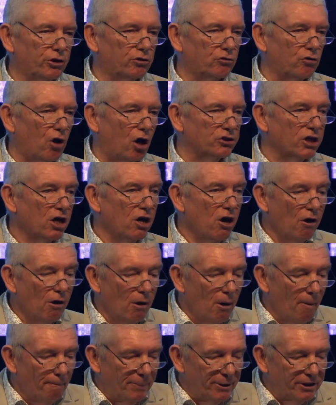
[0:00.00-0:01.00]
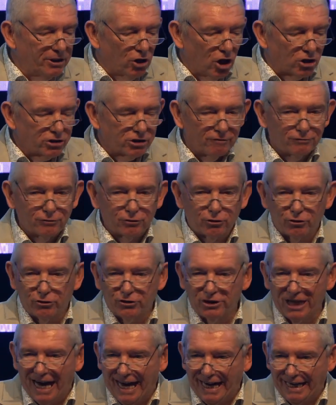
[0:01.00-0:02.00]
the cross. Because of
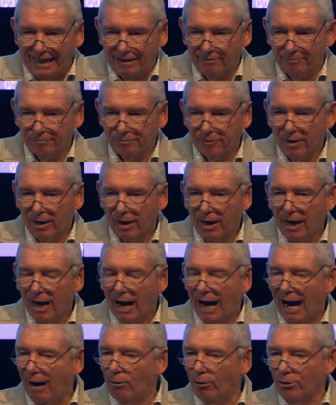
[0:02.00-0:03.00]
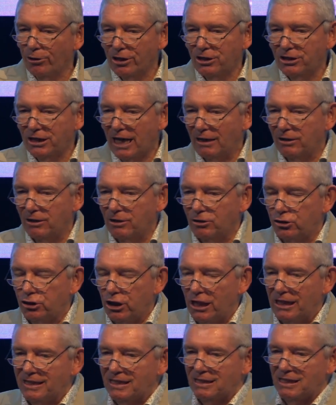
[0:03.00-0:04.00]
today, I want to tell you,
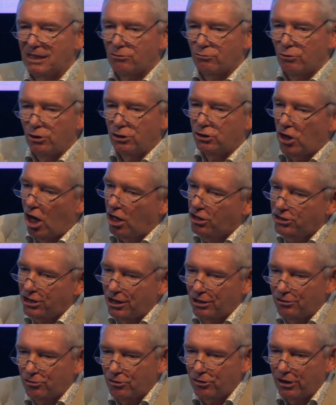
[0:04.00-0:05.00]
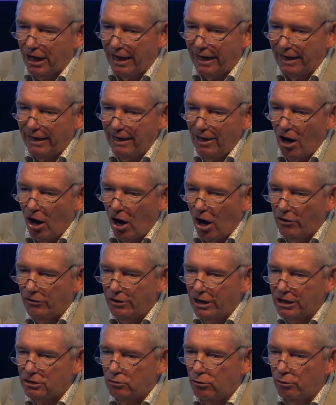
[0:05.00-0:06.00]
Jesus is rejoicing today on
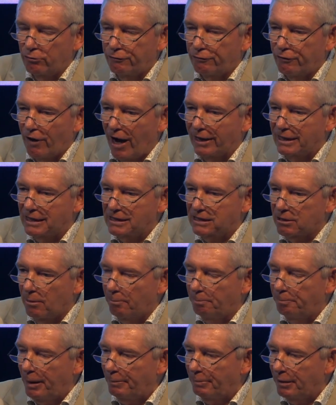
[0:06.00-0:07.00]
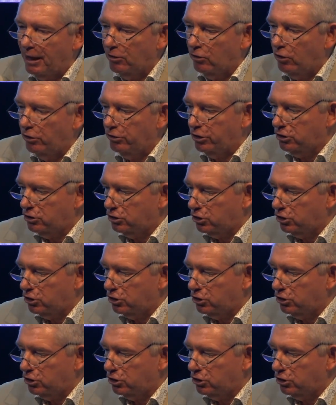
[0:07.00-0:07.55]
this Good Friday. Some people are going to